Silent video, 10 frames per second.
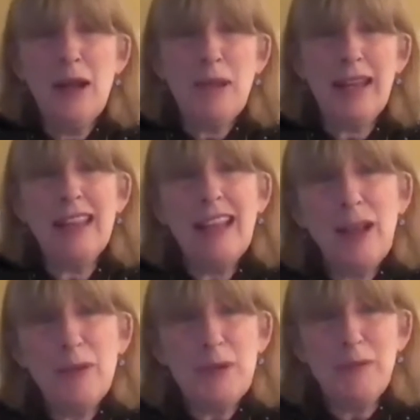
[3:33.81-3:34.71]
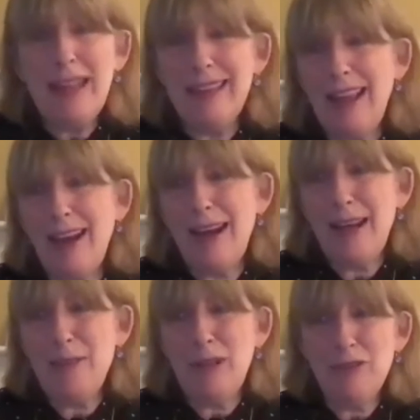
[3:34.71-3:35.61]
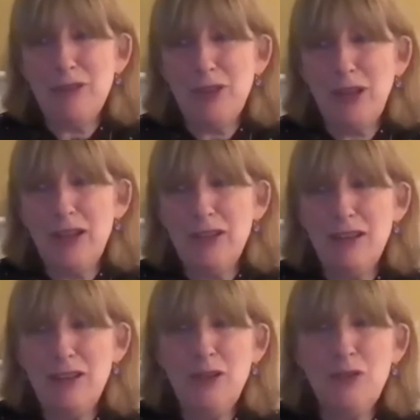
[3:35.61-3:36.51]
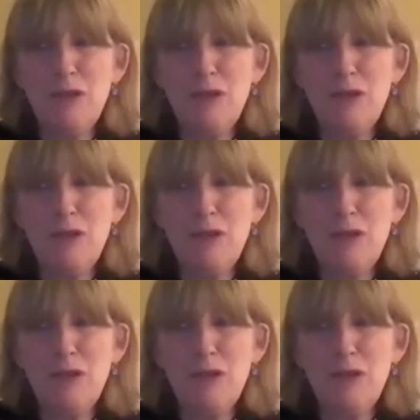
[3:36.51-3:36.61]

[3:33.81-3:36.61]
But I think I would make the argument for the continued